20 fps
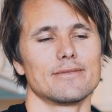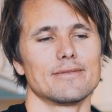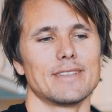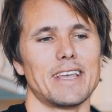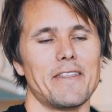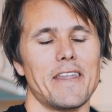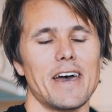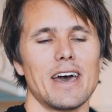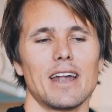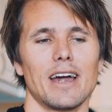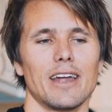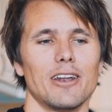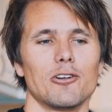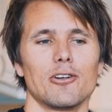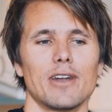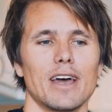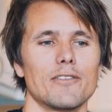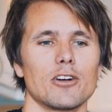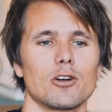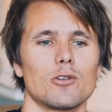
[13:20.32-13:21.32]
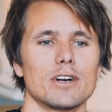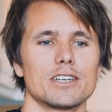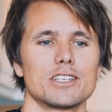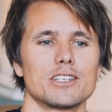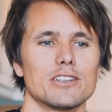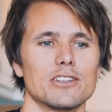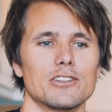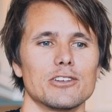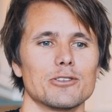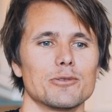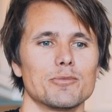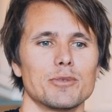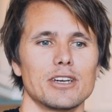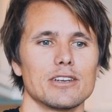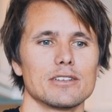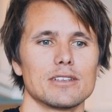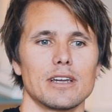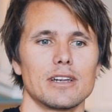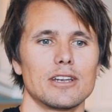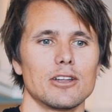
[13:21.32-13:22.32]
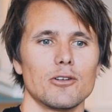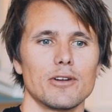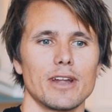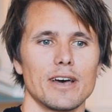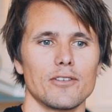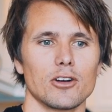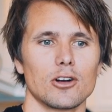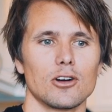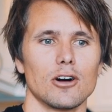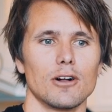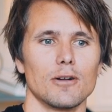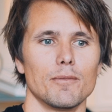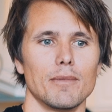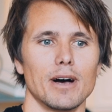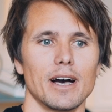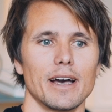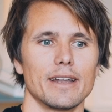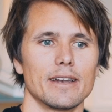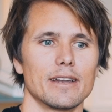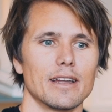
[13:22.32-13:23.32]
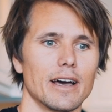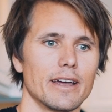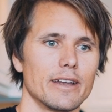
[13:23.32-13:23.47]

And that I don't have a question to, because I don't have a calm mind.